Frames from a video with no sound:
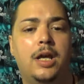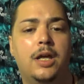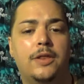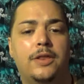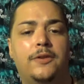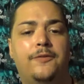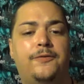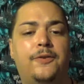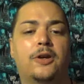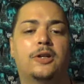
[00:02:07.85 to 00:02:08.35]

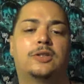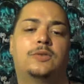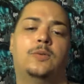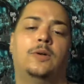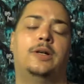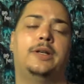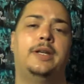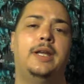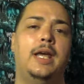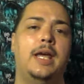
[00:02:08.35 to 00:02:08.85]
The first
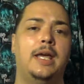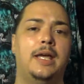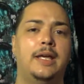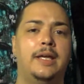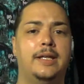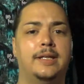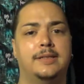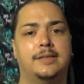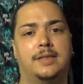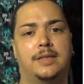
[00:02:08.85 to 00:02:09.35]
one
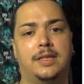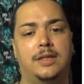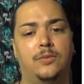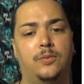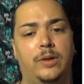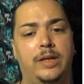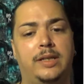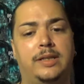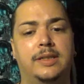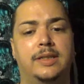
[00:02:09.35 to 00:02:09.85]
is the
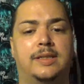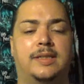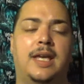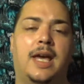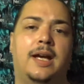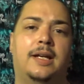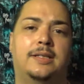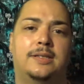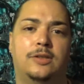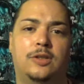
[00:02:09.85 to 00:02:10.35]
weakness hex